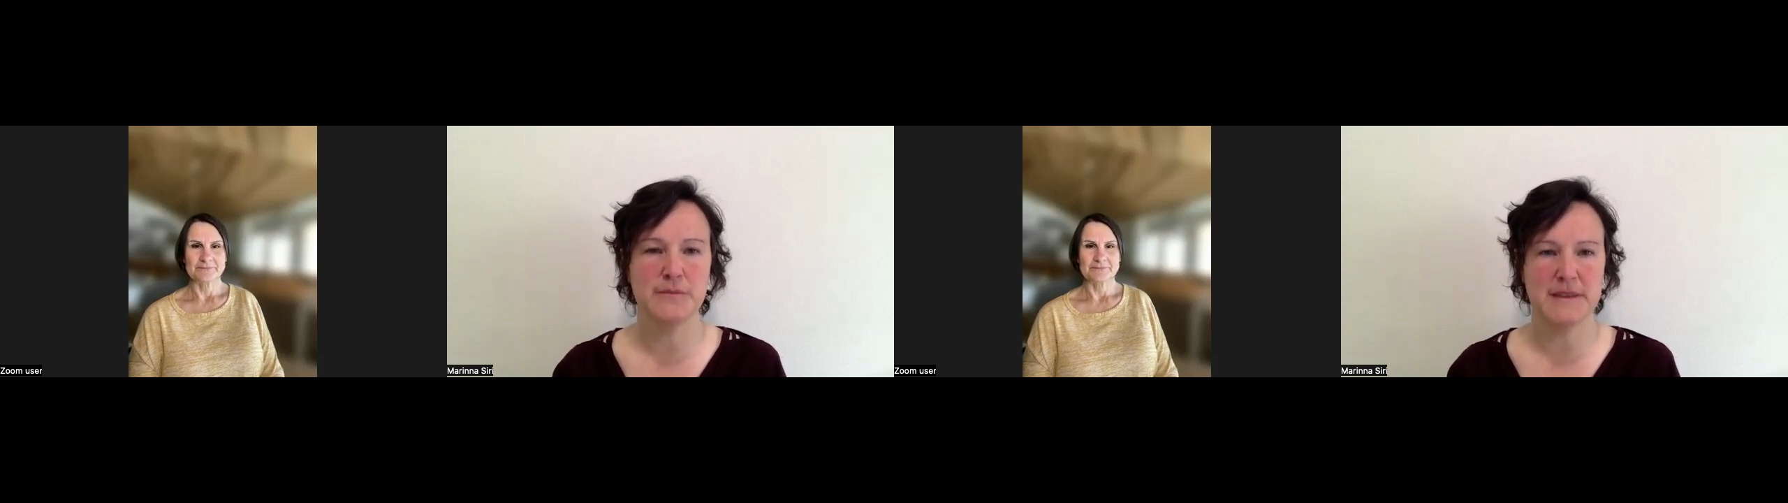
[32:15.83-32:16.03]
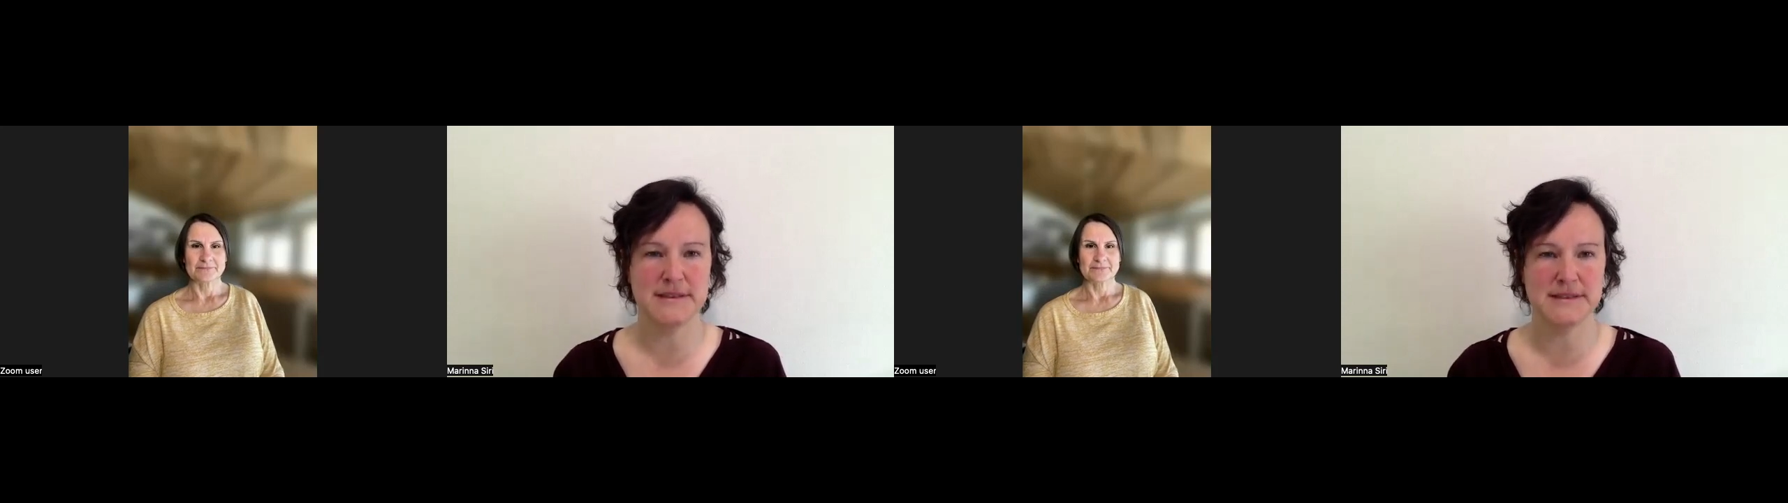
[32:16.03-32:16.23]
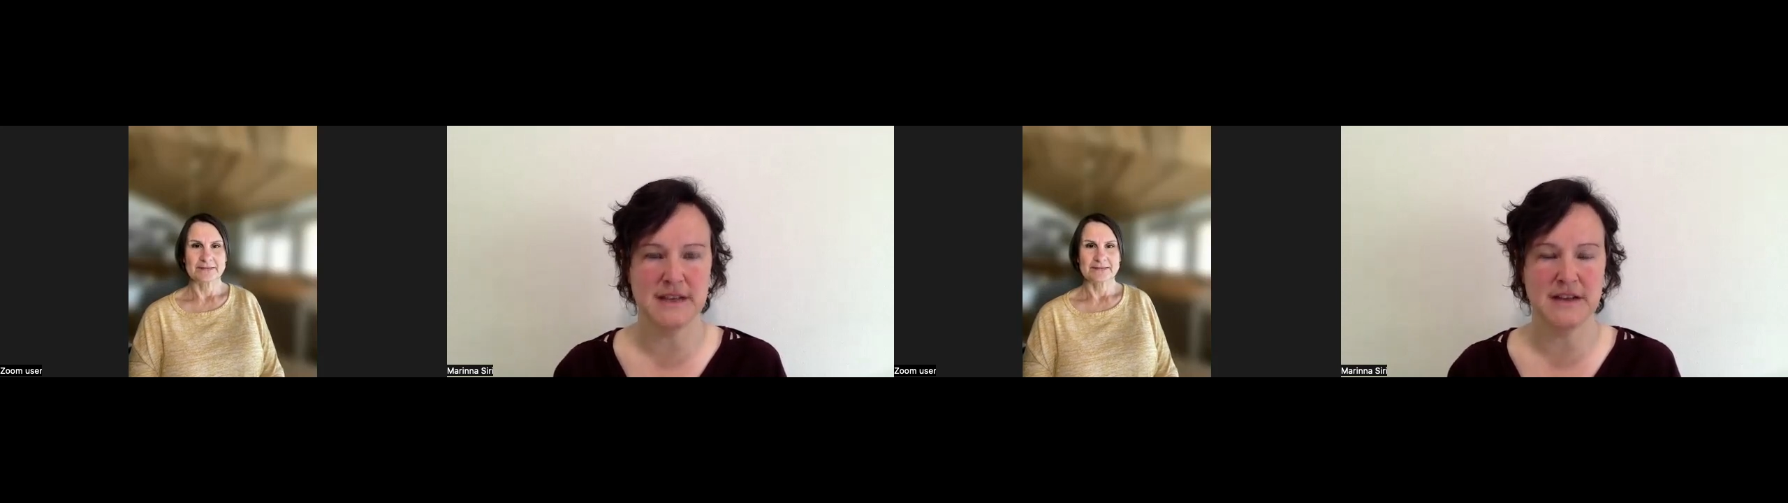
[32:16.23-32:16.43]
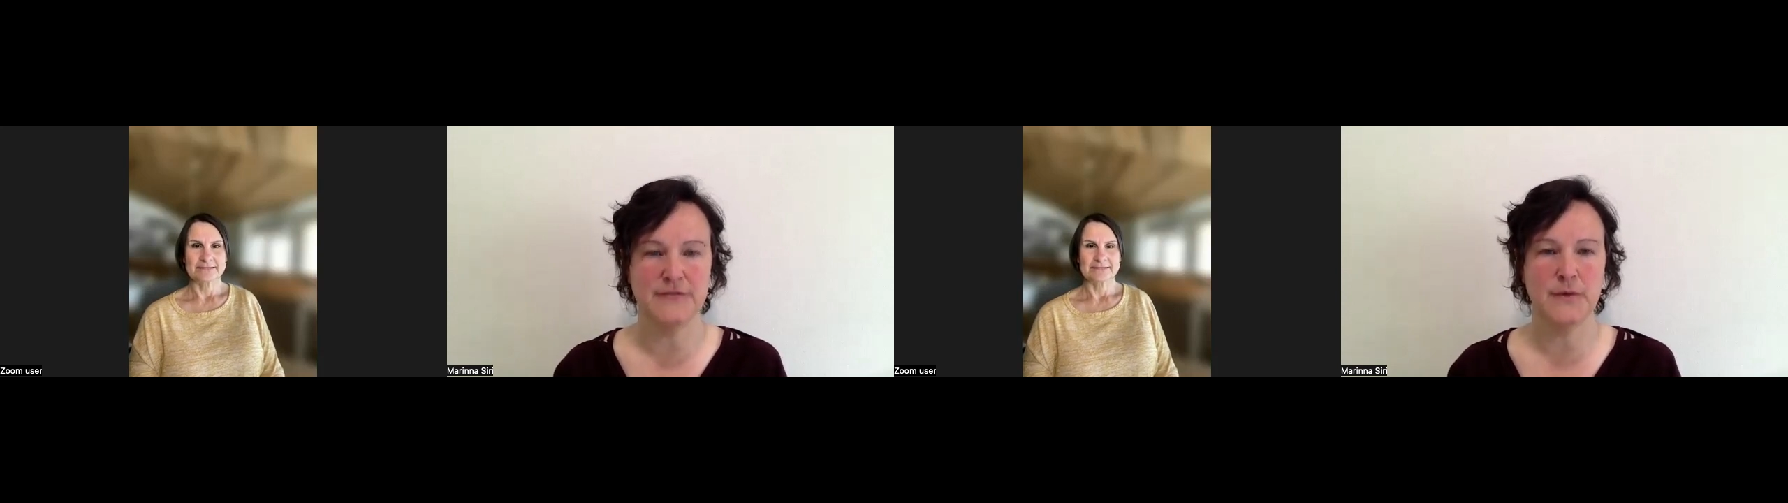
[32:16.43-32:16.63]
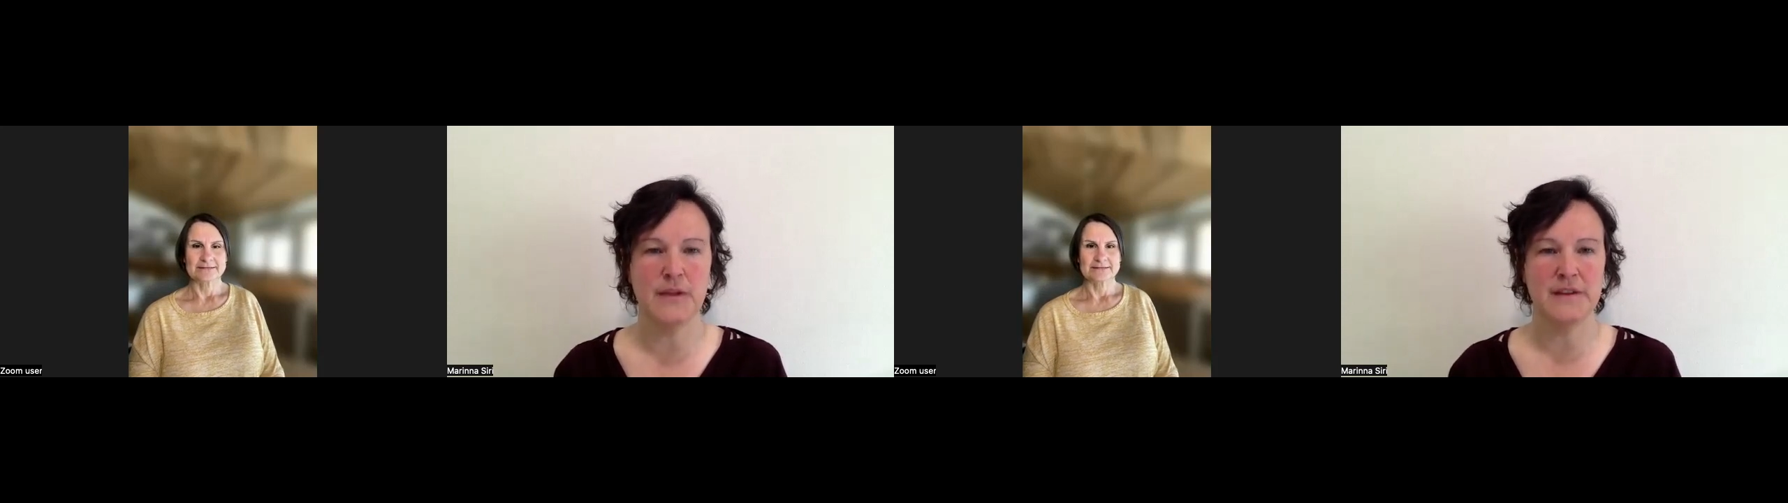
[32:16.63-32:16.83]
myself
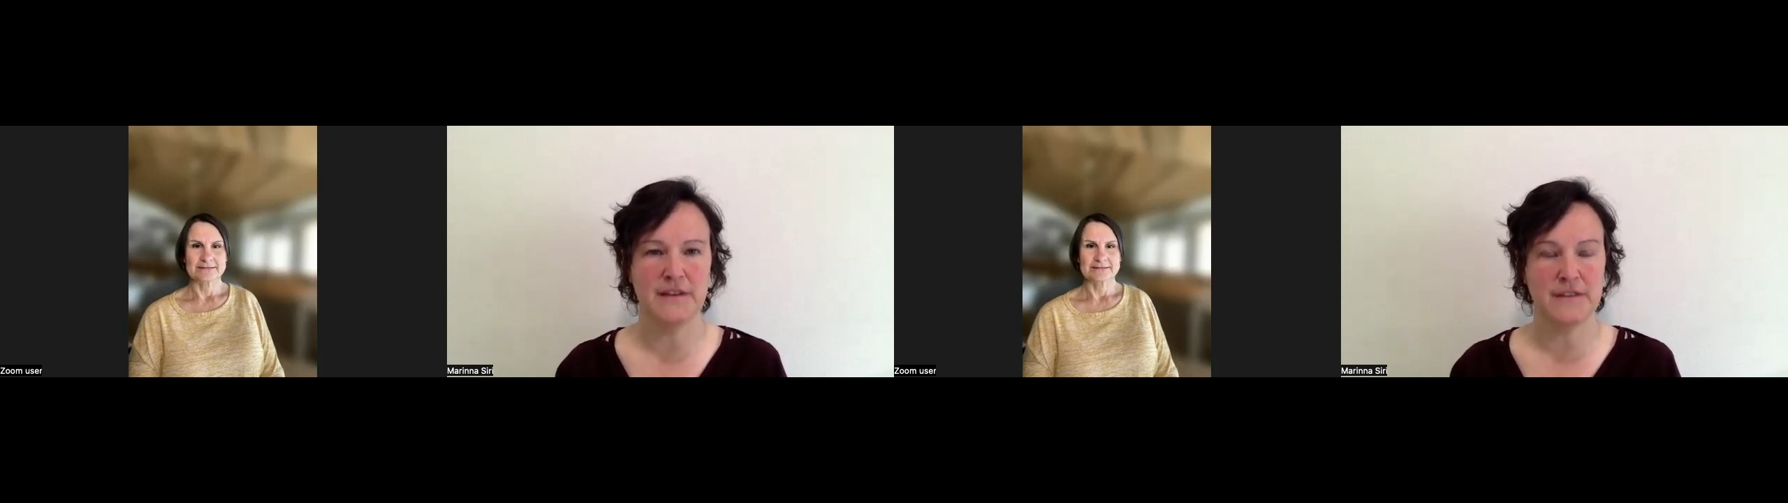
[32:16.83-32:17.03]
well enough